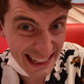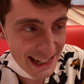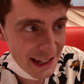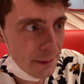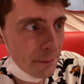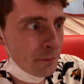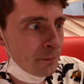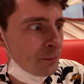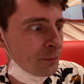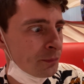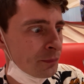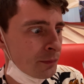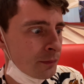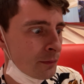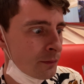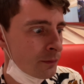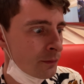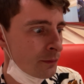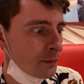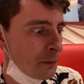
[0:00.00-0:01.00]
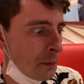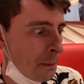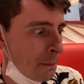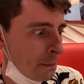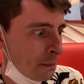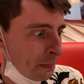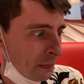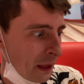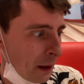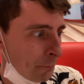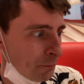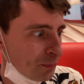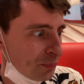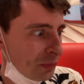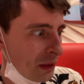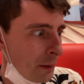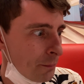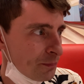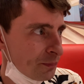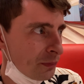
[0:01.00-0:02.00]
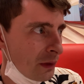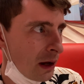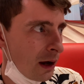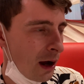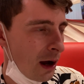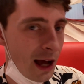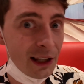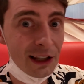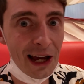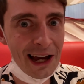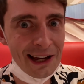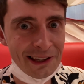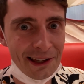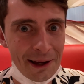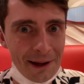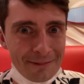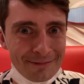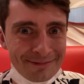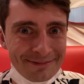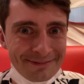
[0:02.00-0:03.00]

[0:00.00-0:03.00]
Mmm. I like it.